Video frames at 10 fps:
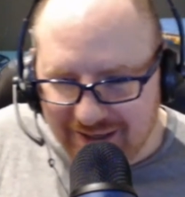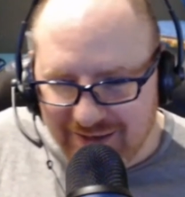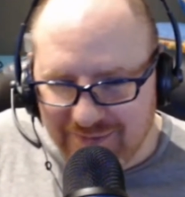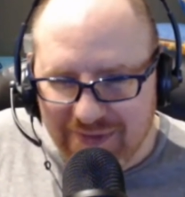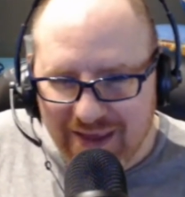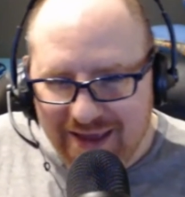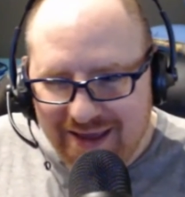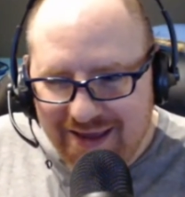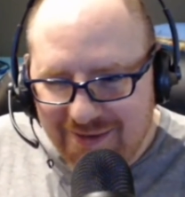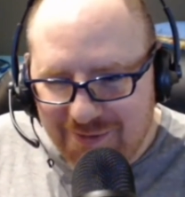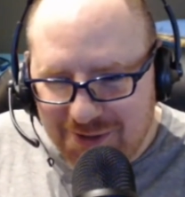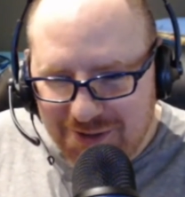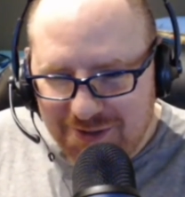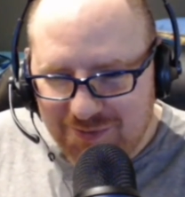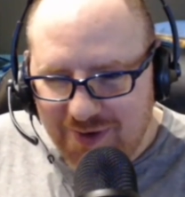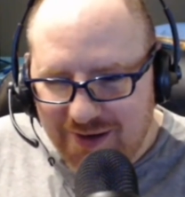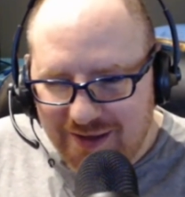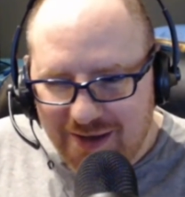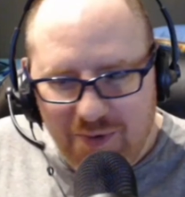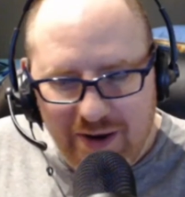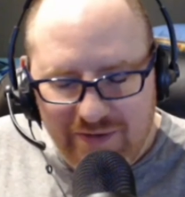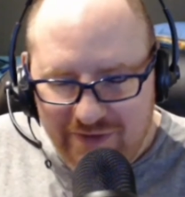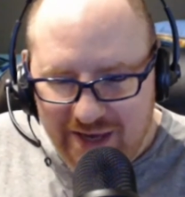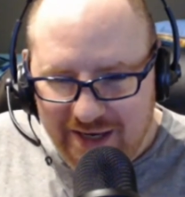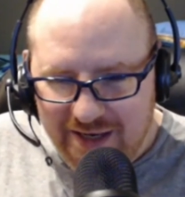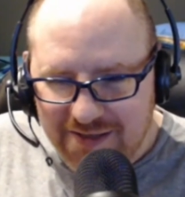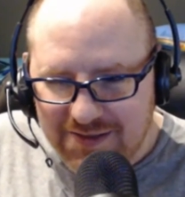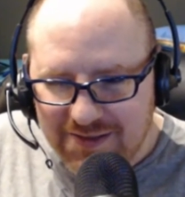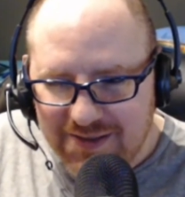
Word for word: um, which is just weird. Like, why fake it?